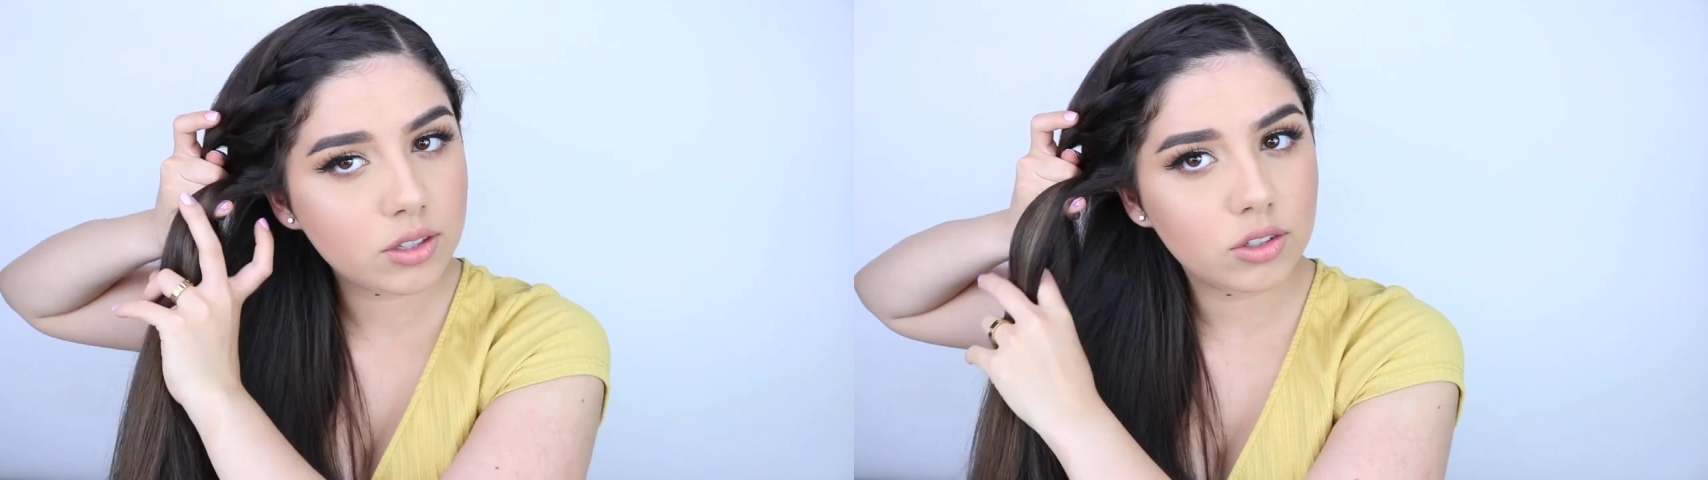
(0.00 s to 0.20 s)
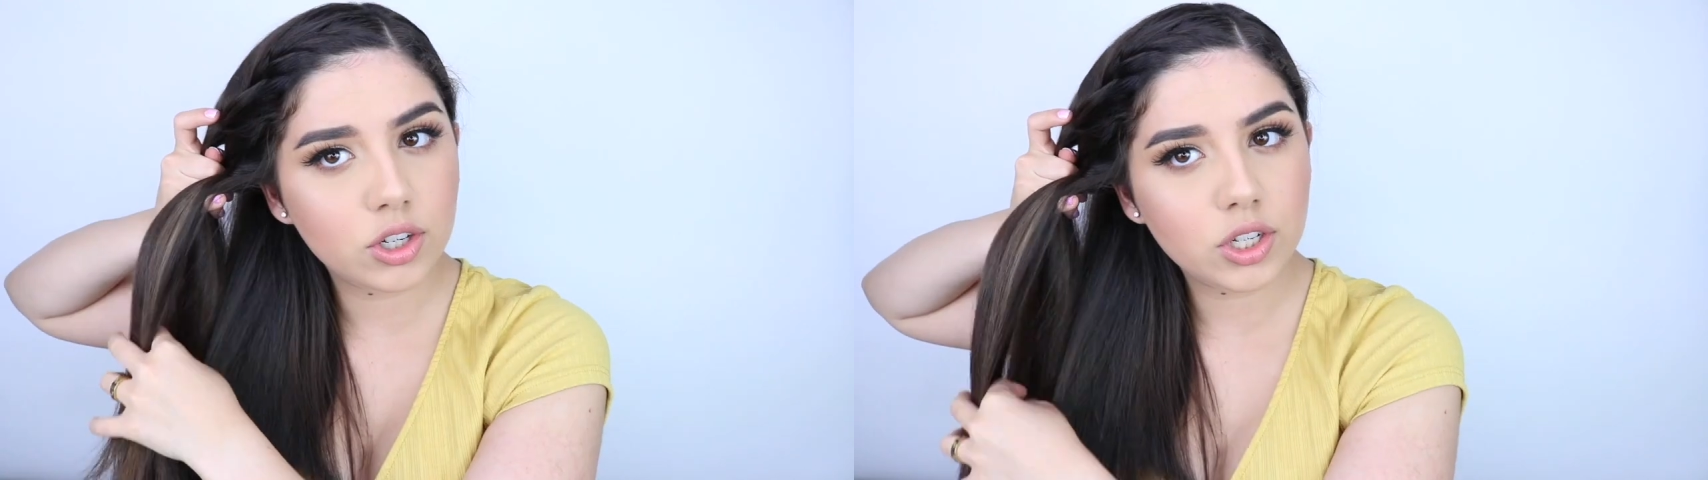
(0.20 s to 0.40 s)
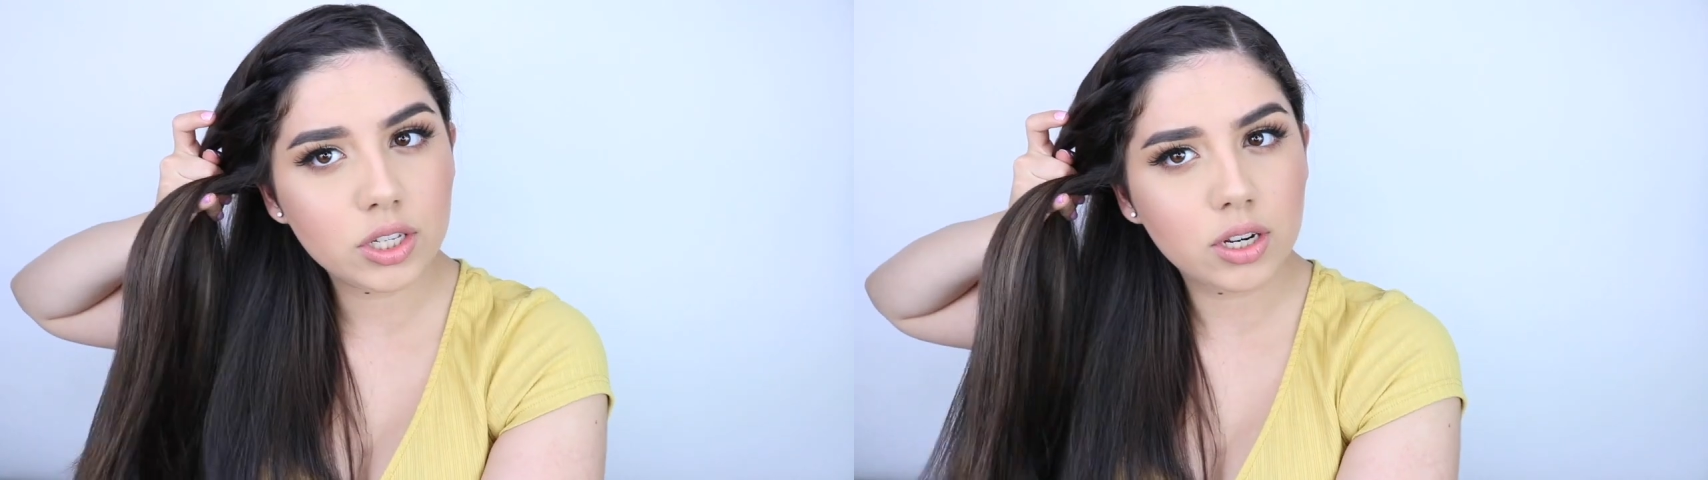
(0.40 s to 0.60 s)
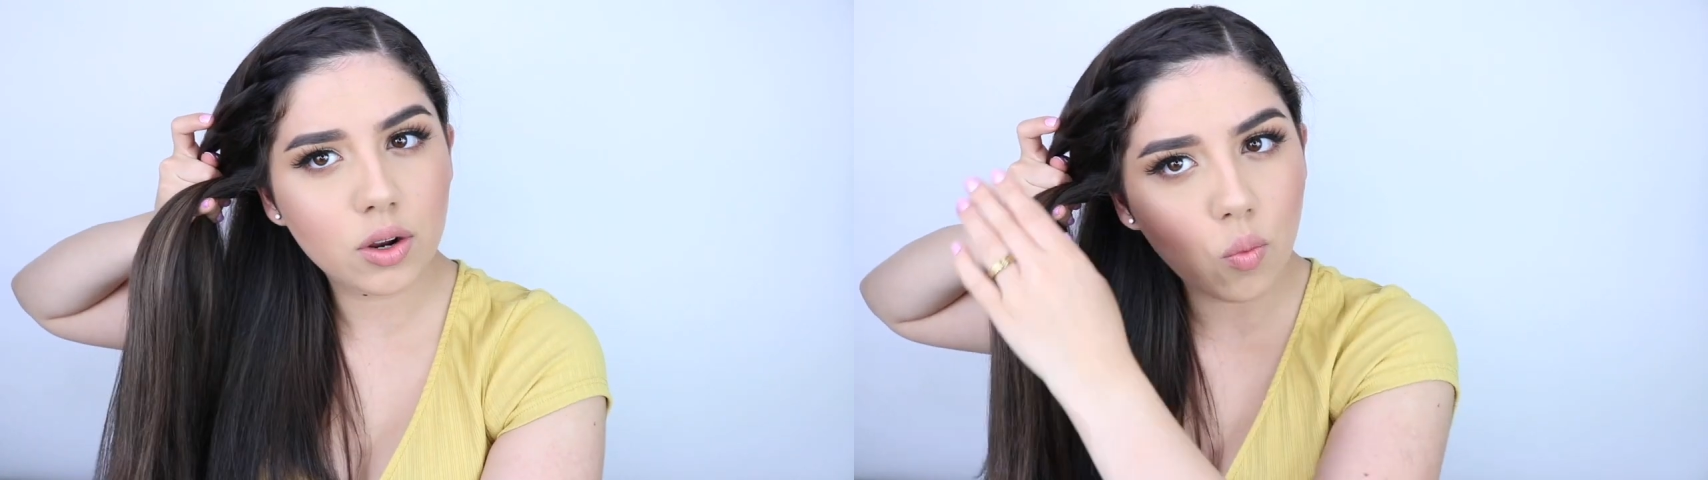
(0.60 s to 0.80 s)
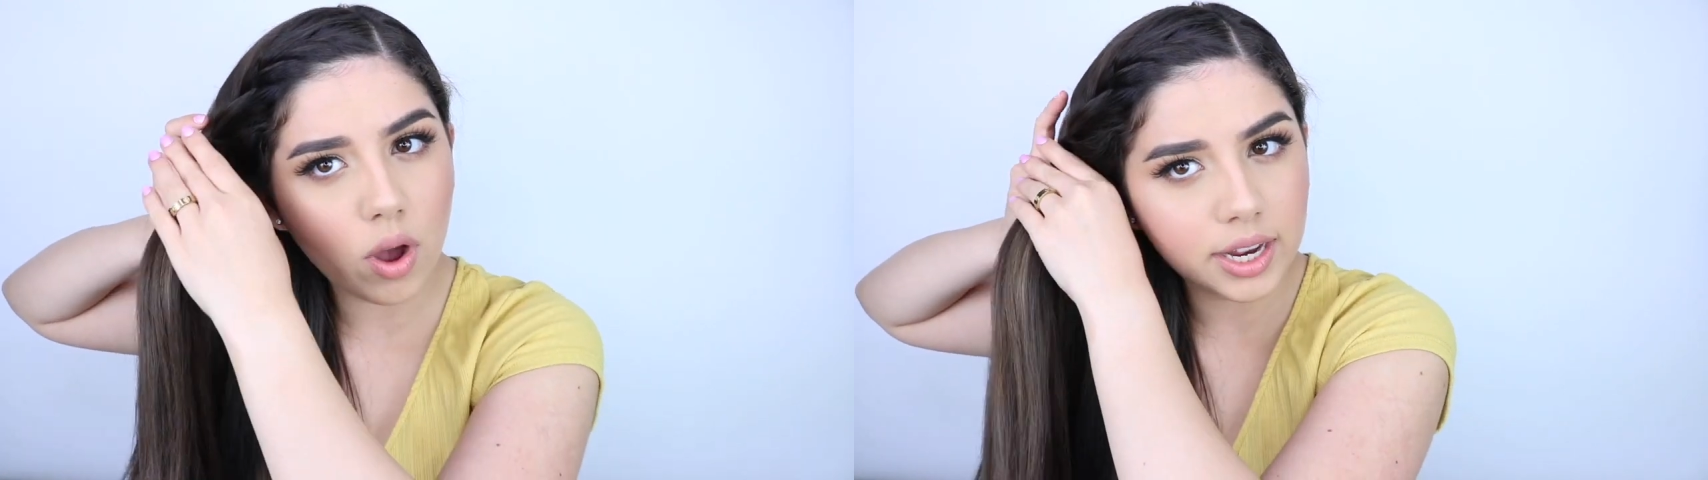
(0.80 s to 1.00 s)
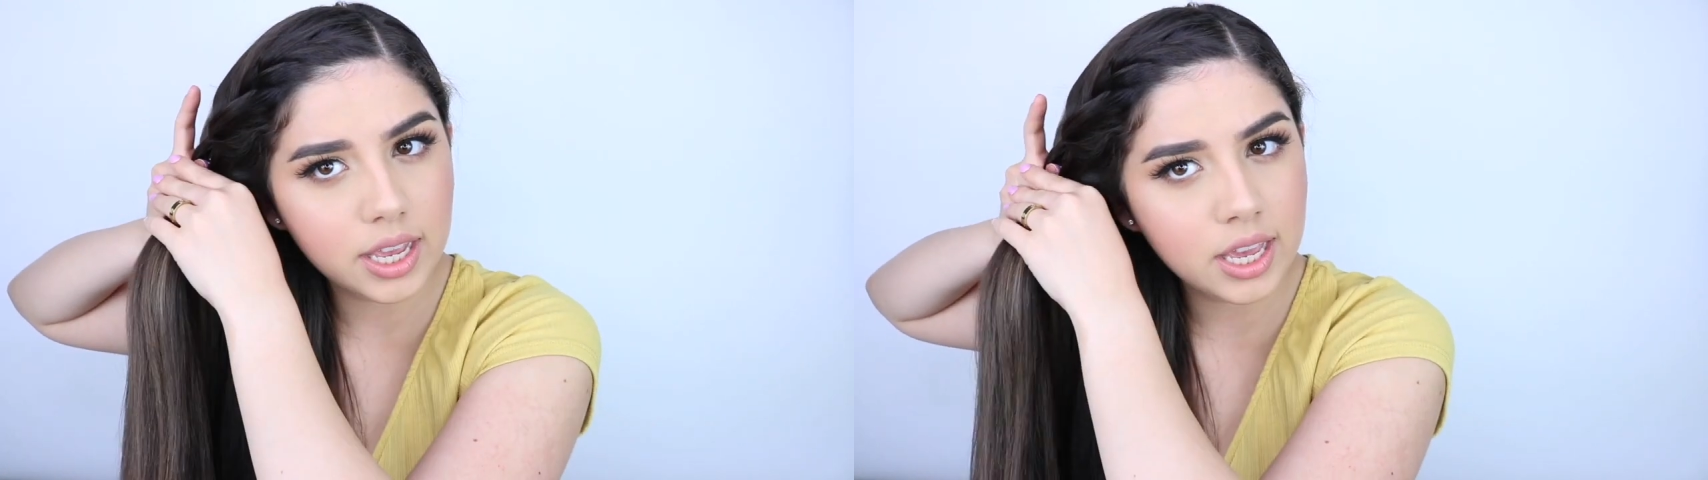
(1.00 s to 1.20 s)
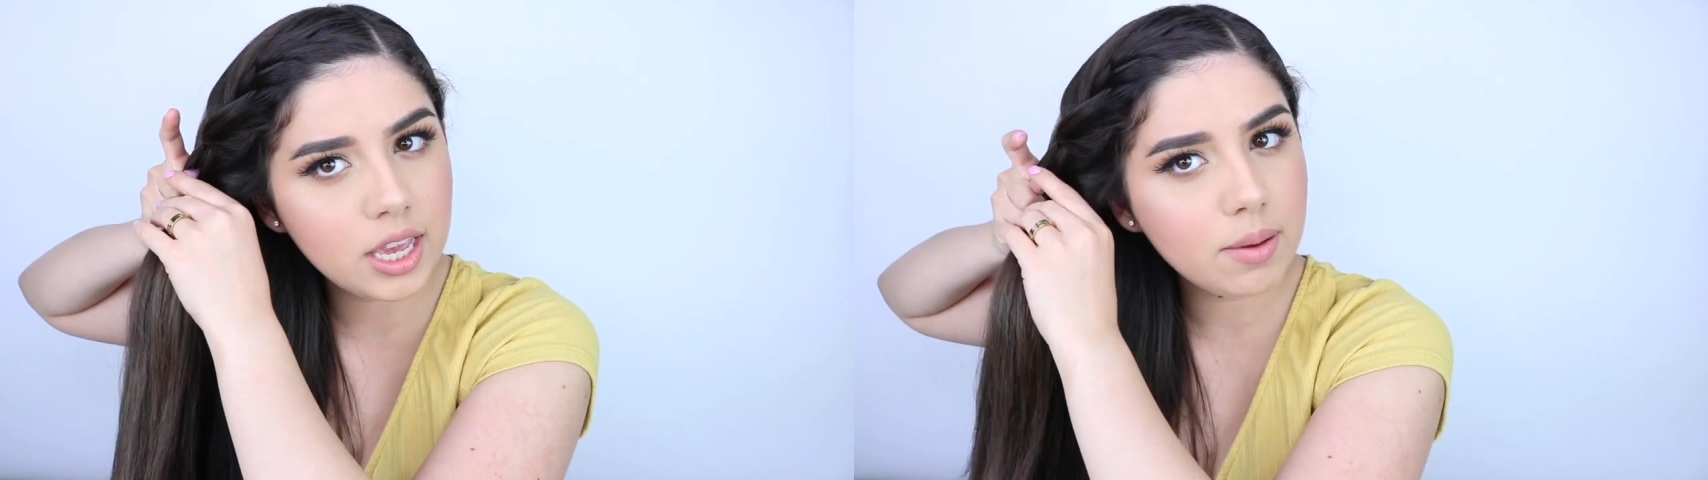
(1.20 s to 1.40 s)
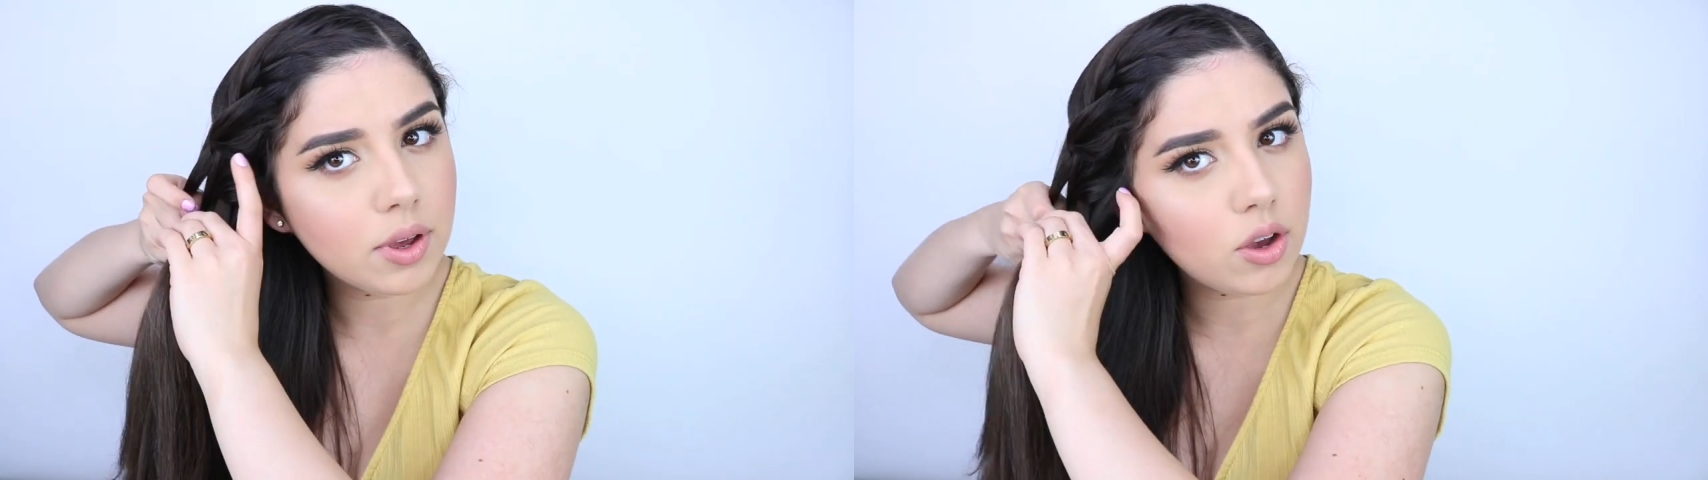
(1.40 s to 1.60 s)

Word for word: So you're just gonna wanna keep